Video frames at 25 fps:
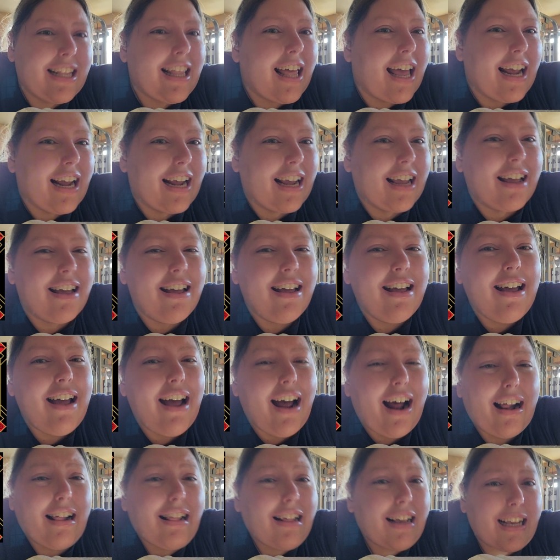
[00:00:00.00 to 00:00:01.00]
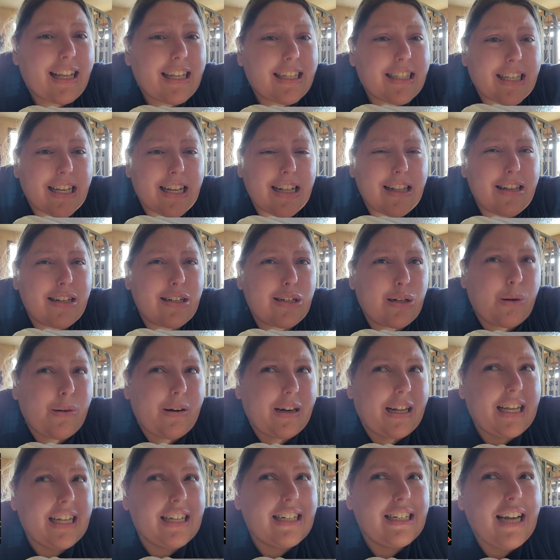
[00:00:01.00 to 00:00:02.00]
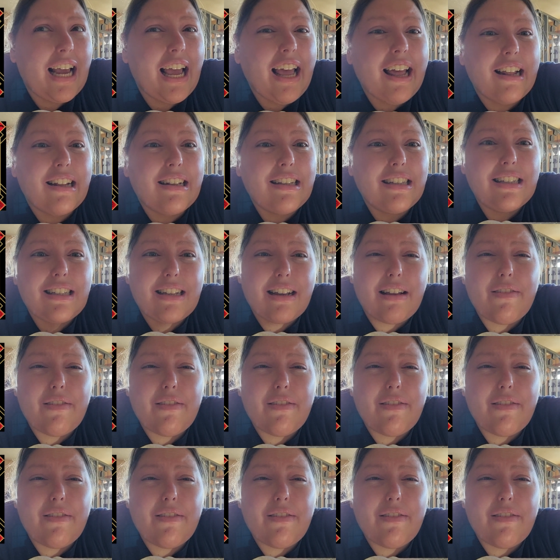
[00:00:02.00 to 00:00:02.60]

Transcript: Like, I think it's in the 2010s,